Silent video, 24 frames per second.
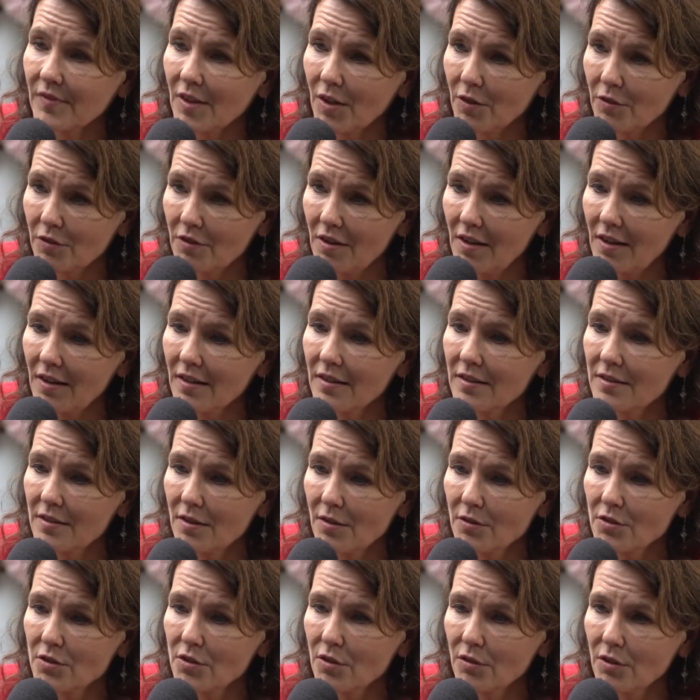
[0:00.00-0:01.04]
All right.
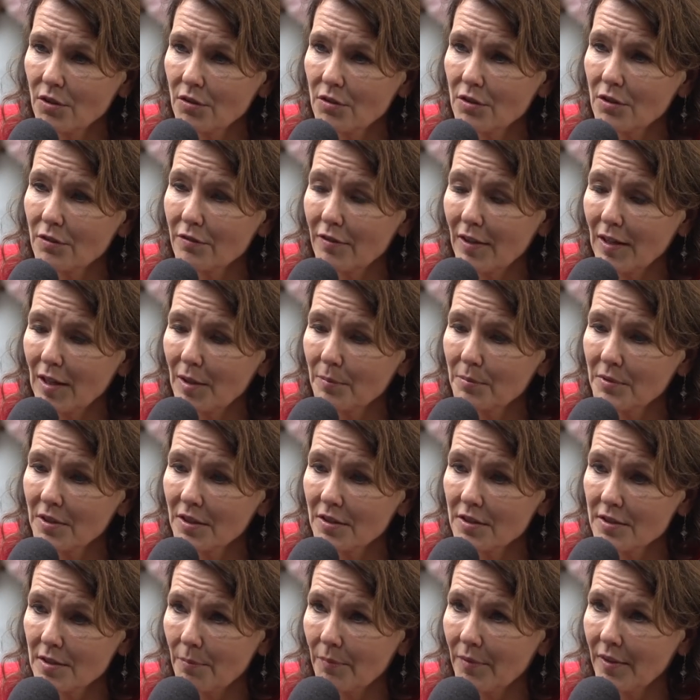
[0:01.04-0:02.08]
So, so you developed
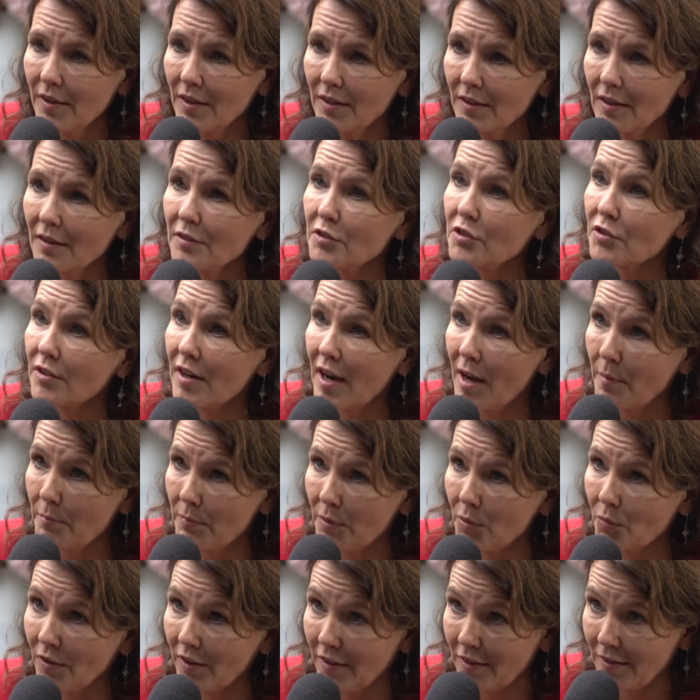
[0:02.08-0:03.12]
something that you're happy
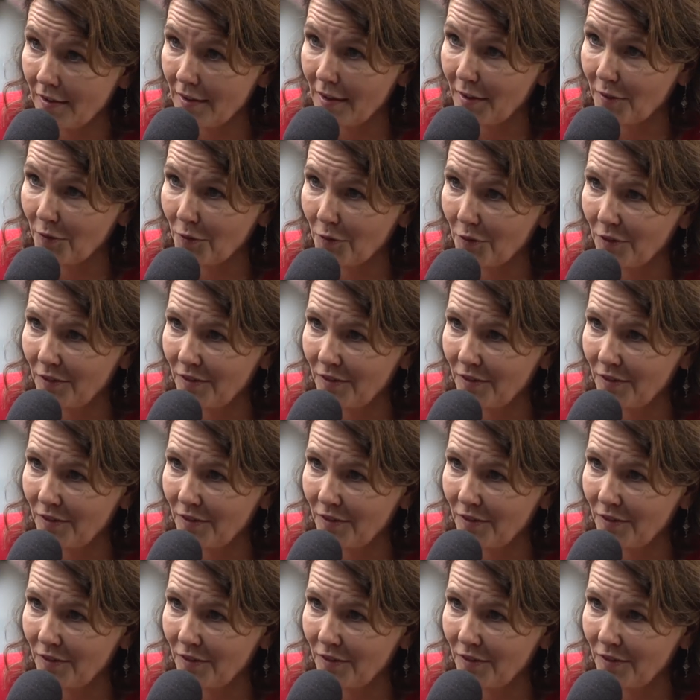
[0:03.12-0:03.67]
with now.